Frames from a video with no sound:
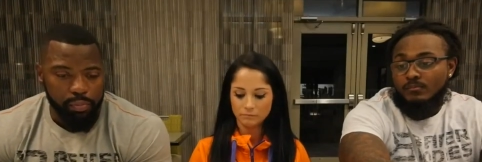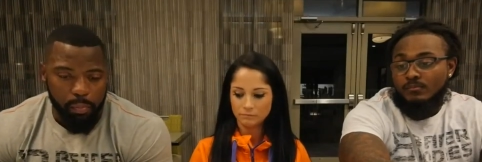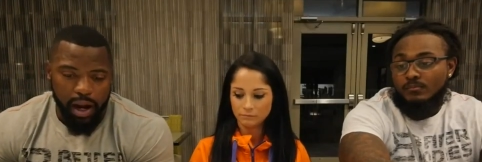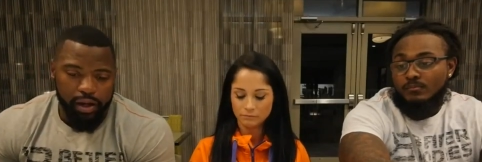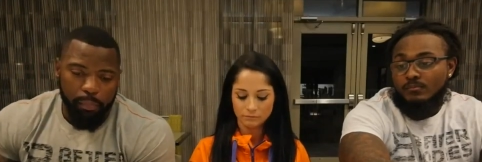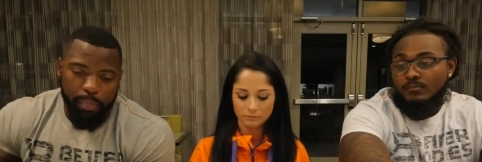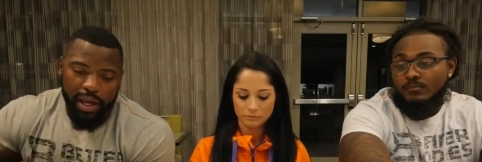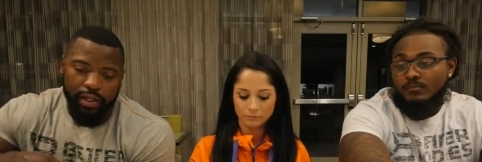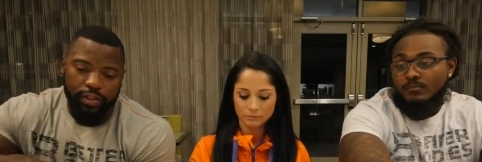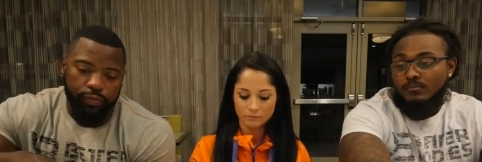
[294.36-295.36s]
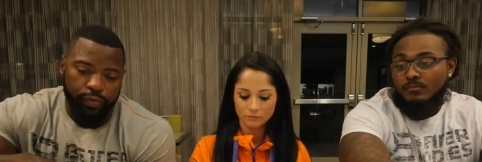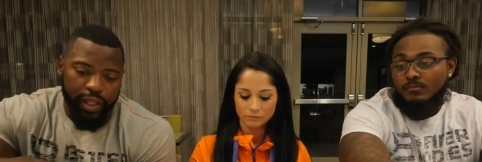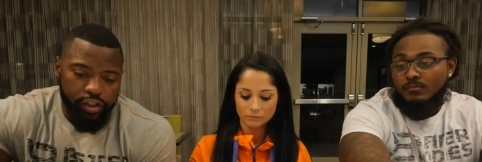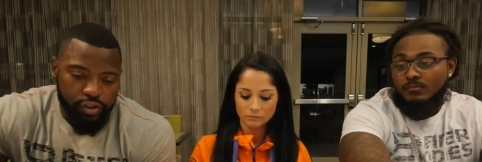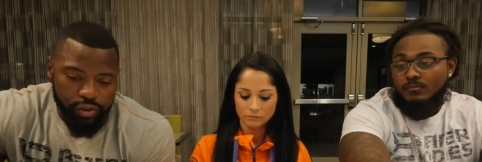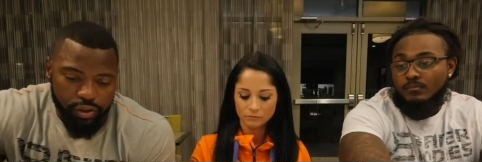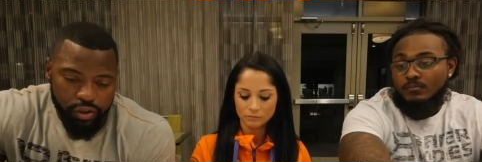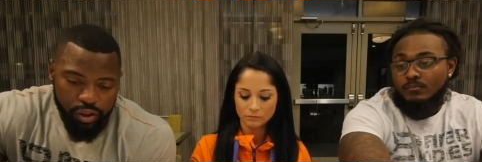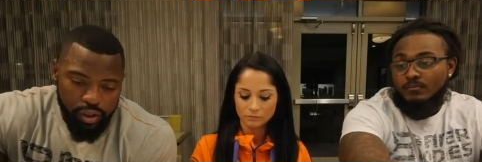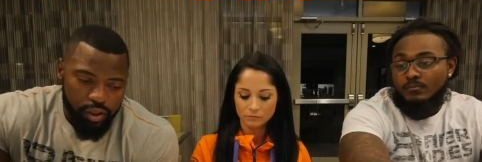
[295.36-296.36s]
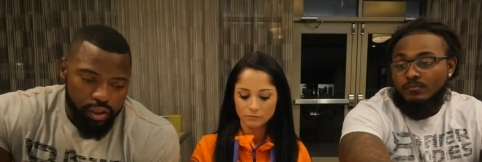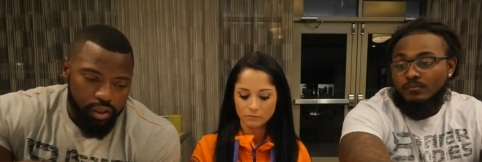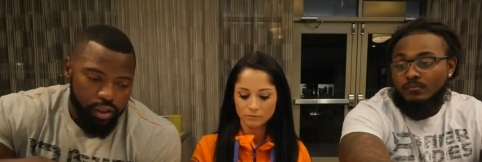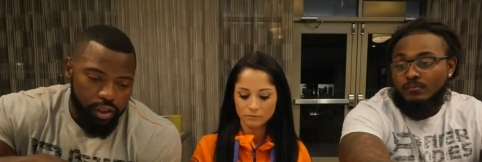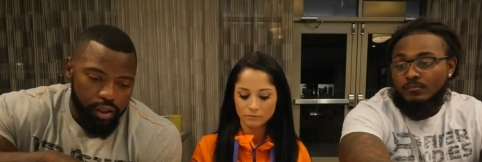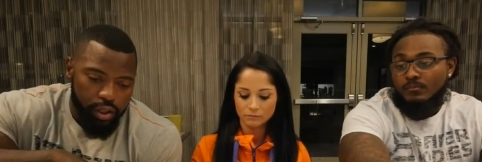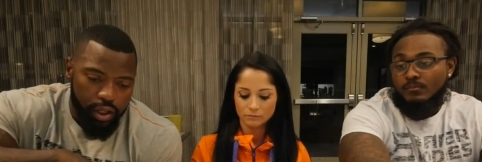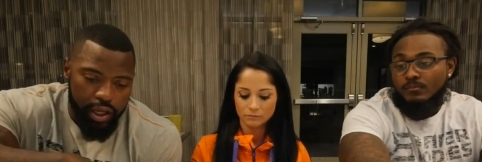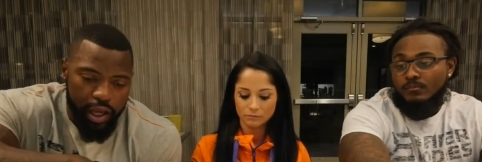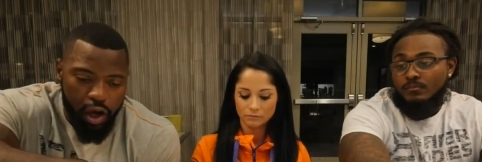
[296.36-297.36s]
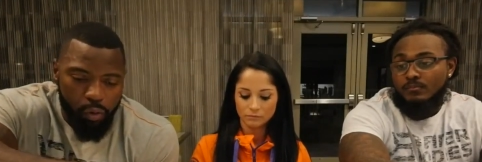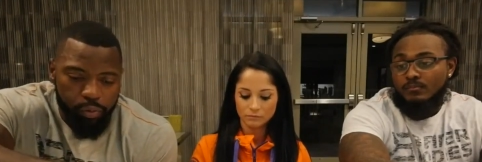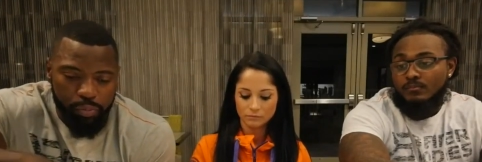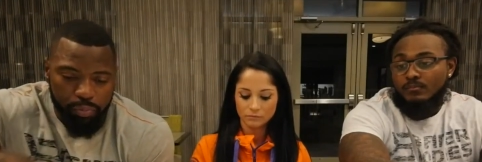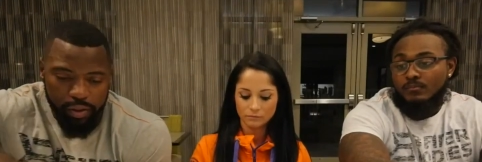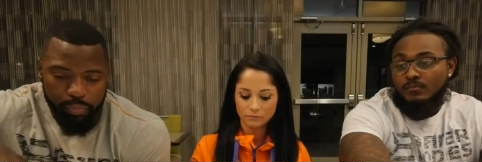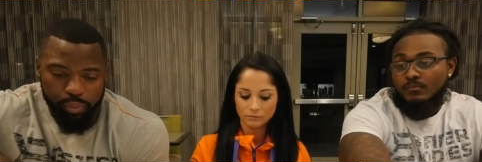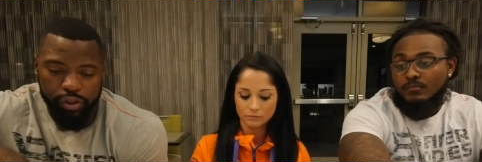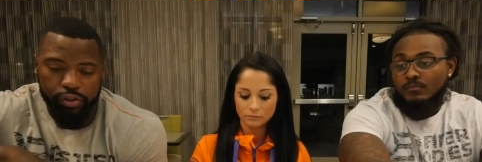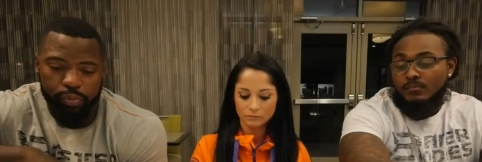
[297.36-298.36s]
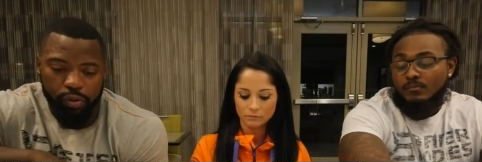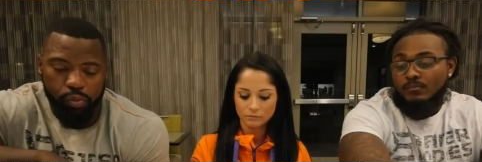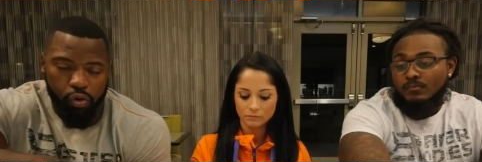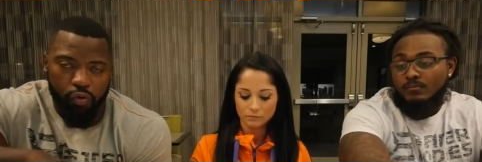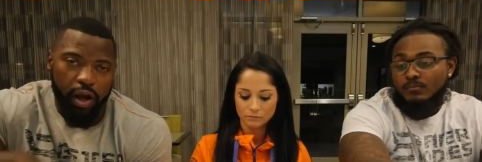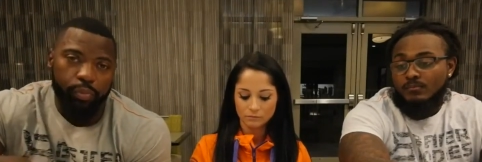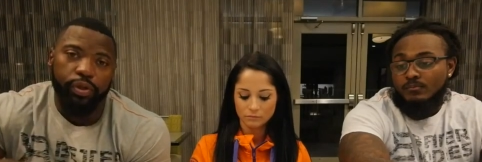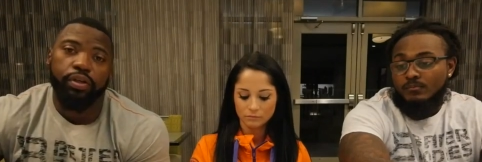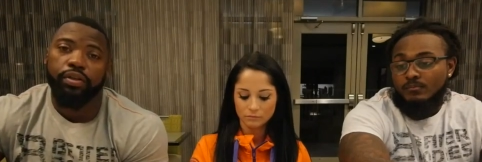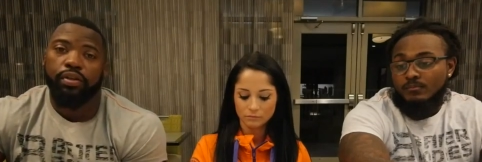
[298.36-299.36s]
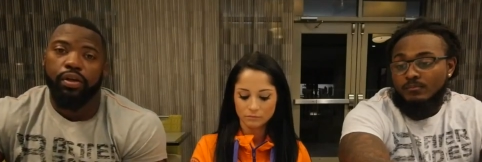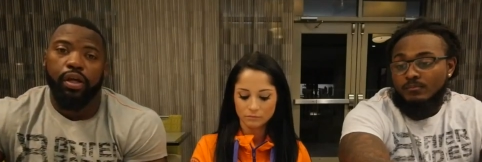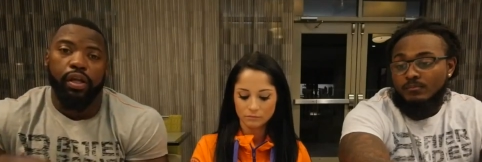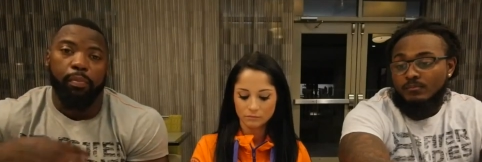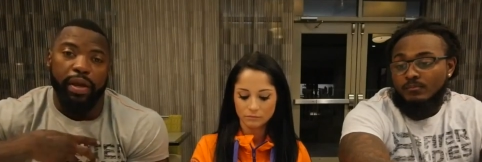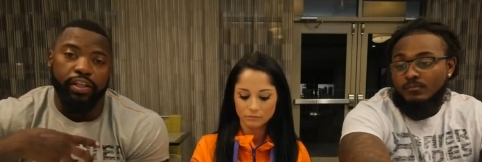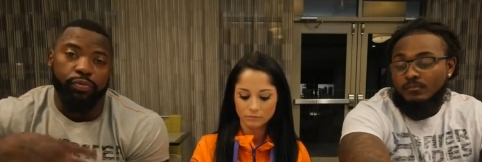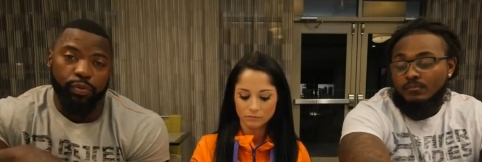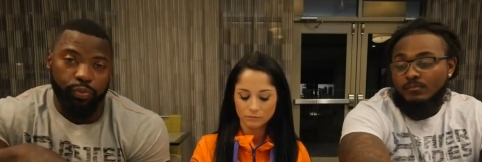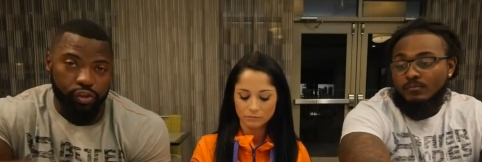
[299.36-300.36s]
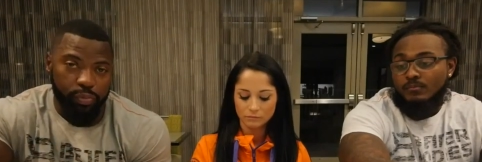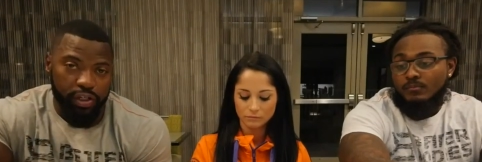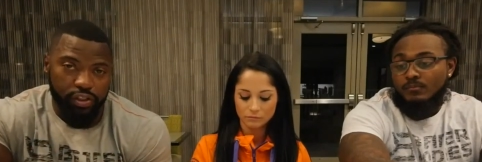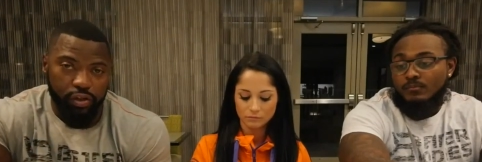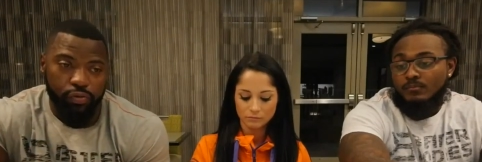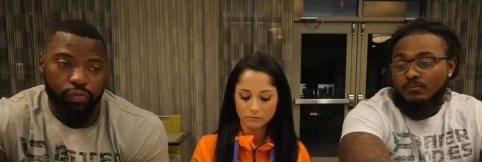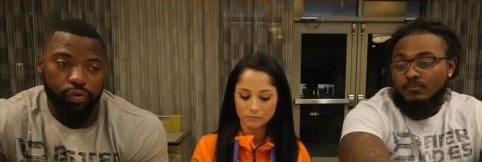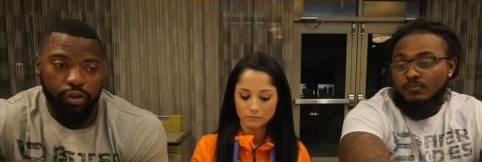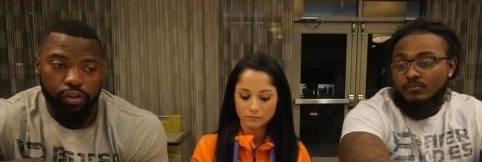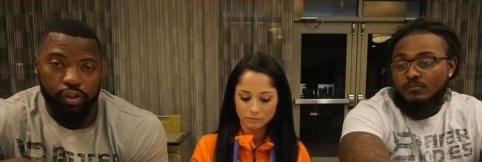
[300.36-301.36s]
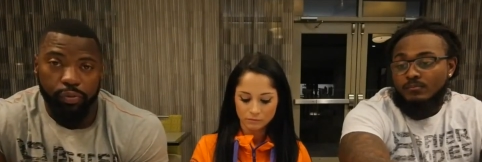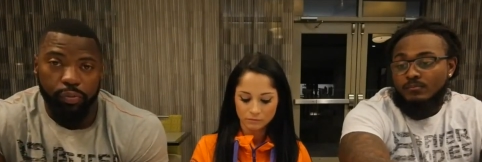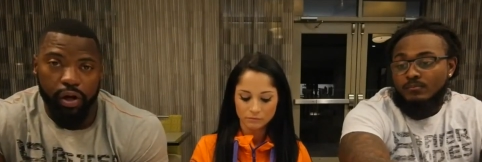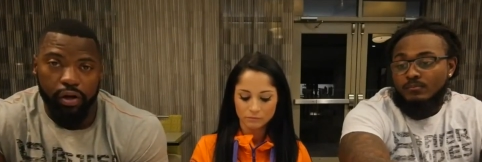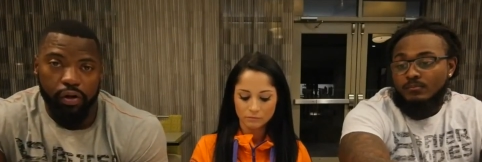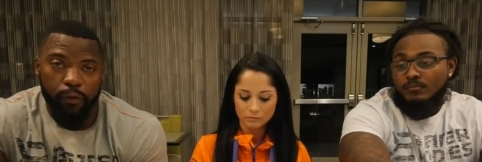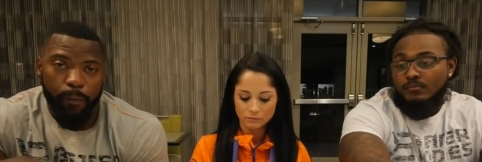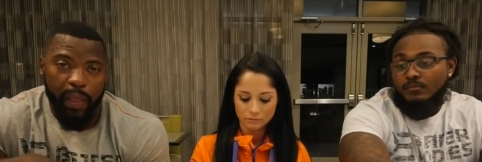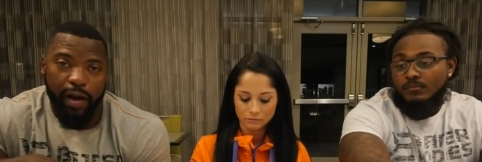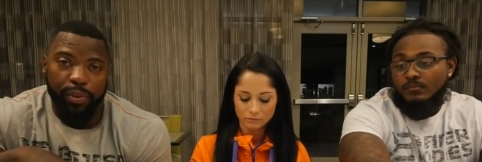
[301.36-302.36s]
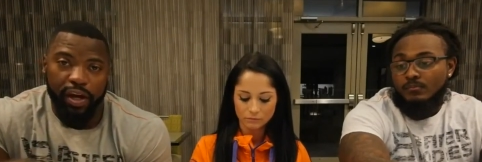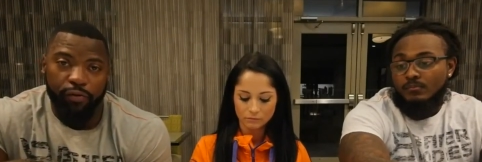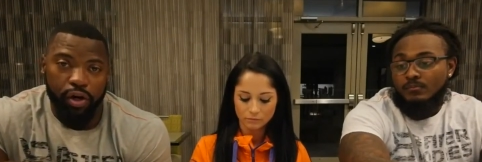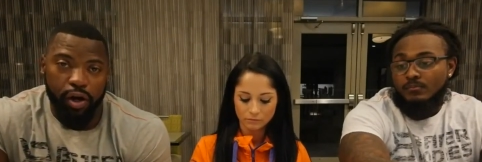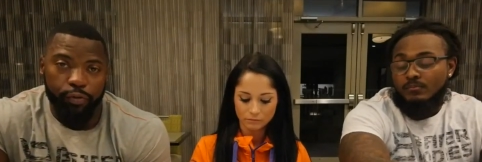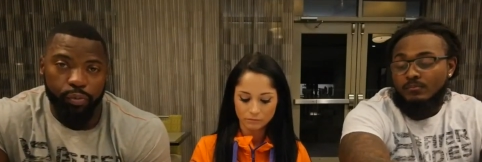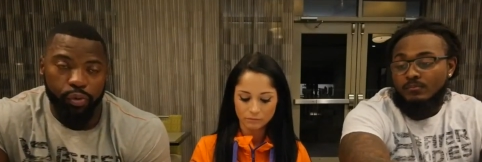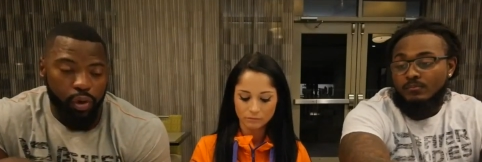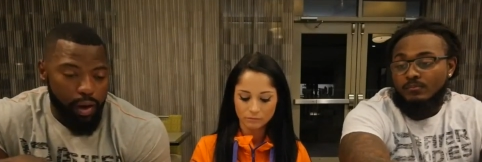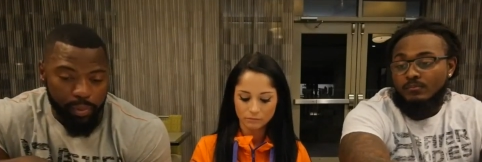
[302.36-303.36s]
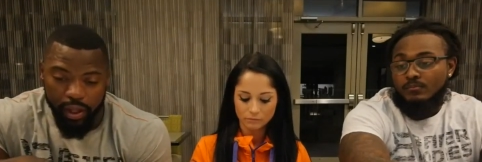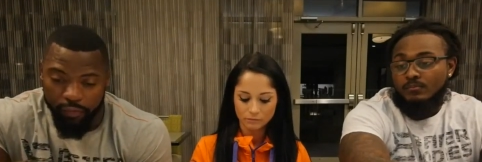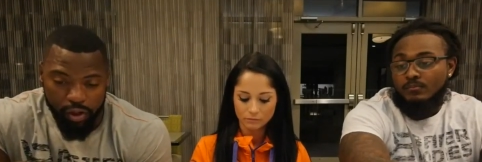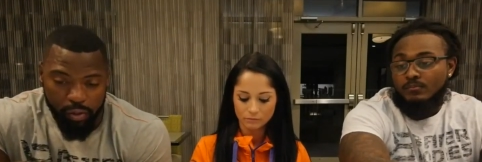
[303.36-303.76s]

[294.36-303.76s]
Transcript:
Speaker 1: my competitive nature, it helps me push people around me, and it makes me push myself to be better. I'm never comfortable. I'm never